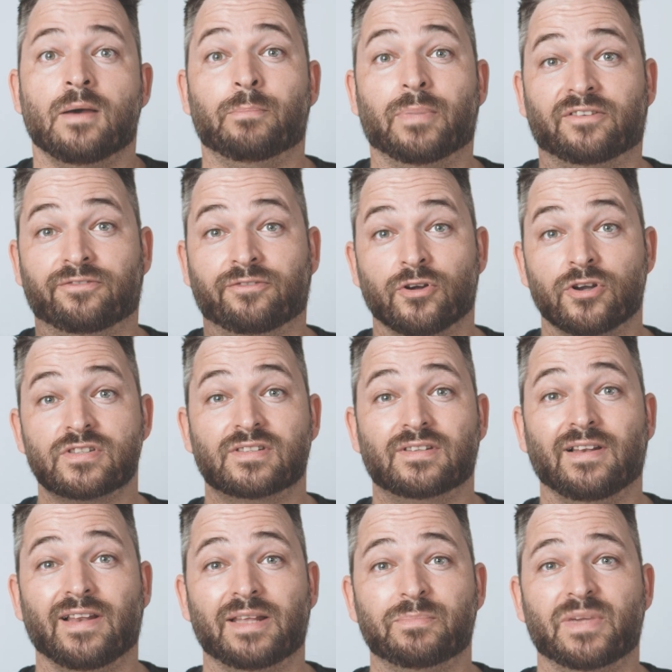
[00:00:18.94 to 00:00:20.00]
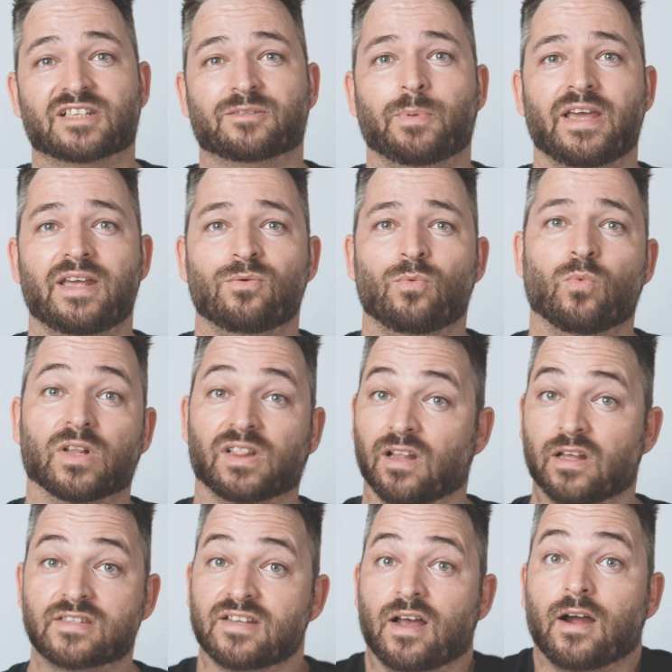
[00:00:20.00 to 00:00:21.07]
But first, let me explain what
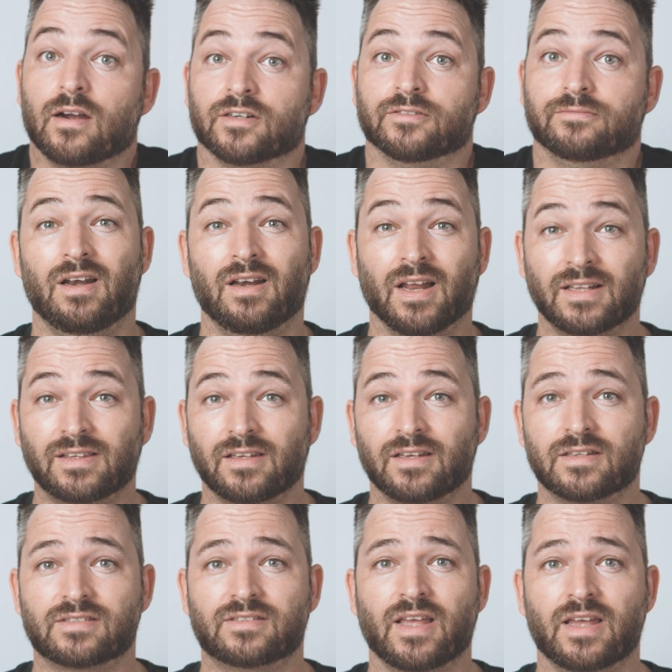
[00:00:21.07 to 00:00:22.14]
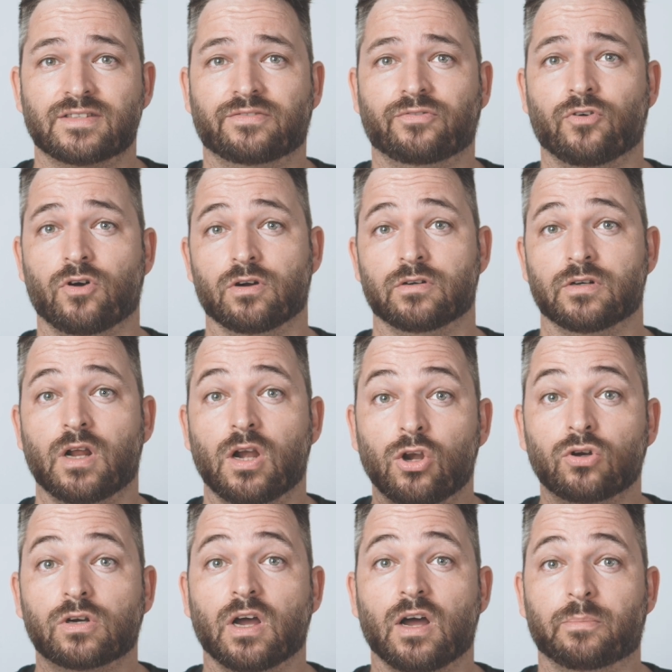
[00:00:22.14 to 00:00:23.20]
LUTs are. LUT stands for
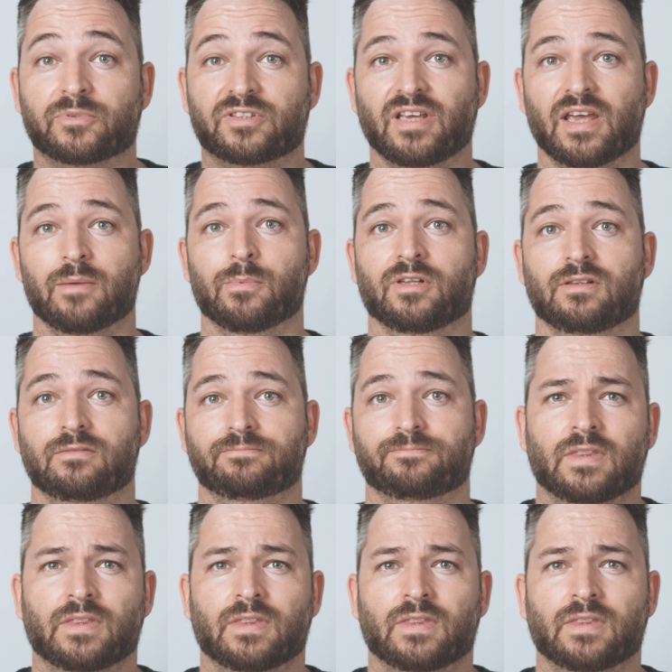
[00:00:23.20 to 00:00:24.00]
Lookup Table.